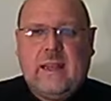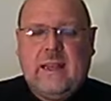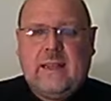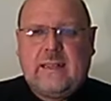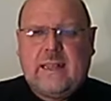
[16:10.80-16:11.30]

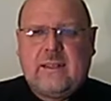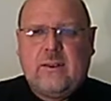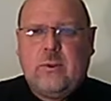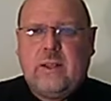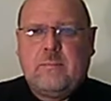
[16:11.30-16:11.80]
and says,
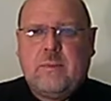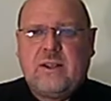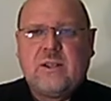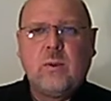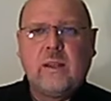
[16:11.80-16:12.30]
oh, this
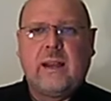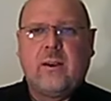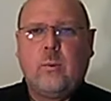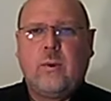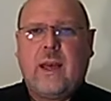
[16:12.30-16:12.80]
person will get
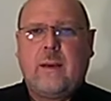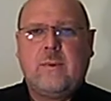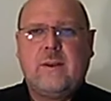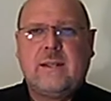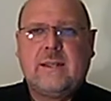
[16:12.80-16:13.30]
on with that
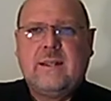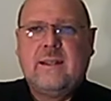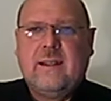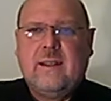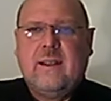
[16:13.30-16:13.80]
person.
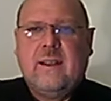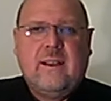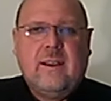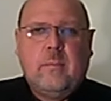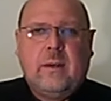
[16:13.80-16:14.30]

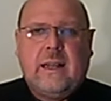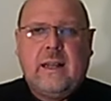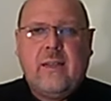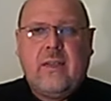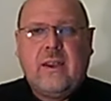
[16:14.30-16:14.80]
But, uh,
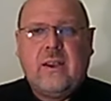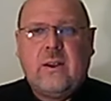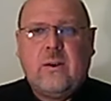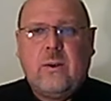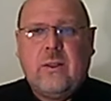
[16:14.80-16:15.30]
you
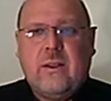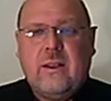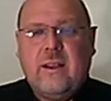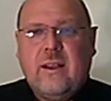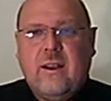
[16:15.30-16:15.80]
know,
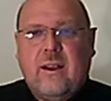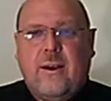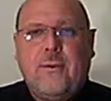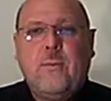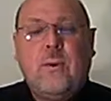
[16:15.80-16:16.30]

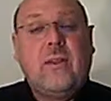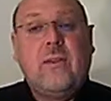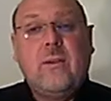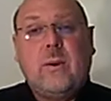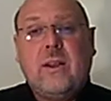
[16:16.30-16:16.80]
often within
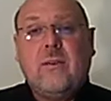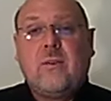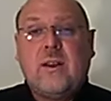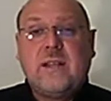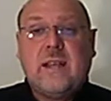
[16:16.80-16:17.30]
the body of
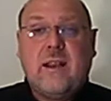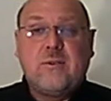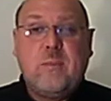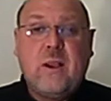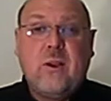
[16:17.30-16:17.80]
Christ, it goes
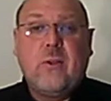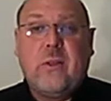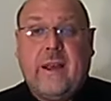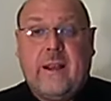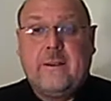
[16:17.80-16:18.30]
beyond
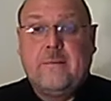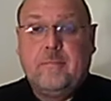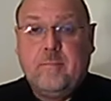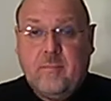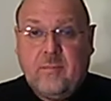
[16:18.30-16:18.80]

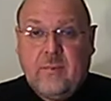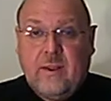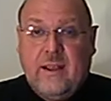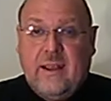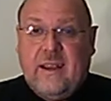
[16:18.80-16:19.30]

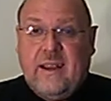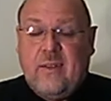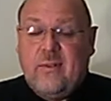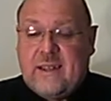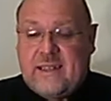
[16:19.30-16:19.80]
that. Uh,
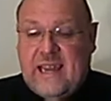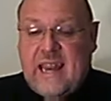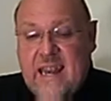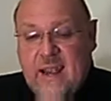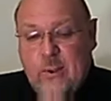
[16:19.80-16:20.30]
the
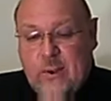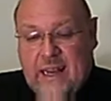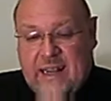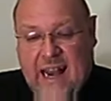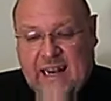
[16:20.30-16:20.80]
sinew
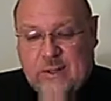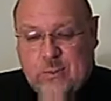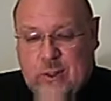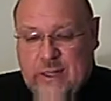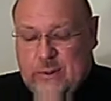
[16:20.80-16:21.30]
connects
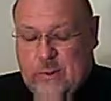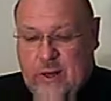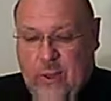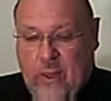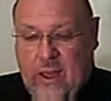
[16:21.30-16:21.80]
one to
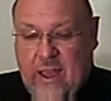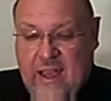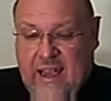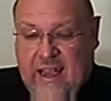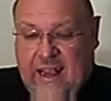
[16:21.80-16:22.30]
another.
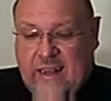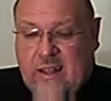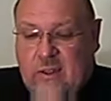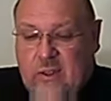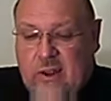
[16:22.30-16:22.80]

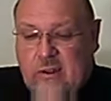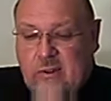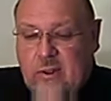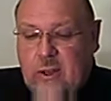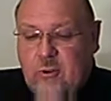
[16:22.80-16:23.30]
And
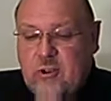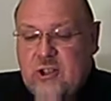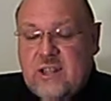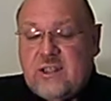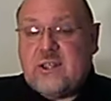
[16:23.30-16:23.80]
the Lord
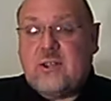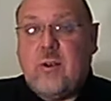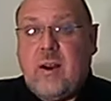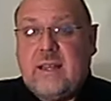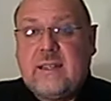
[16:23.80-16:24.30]
Jesus
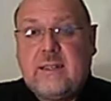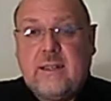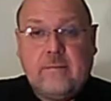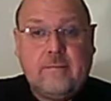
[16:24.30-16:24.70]
Christ